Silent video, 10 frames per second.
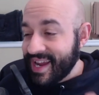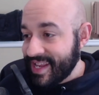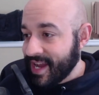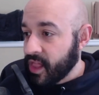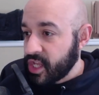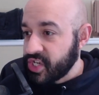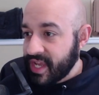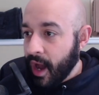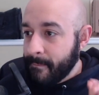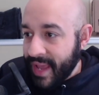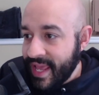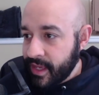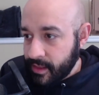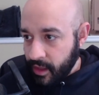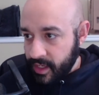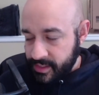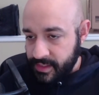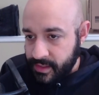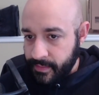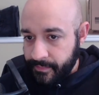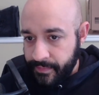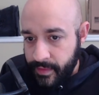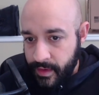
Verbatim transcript: ideology, a pagan law system.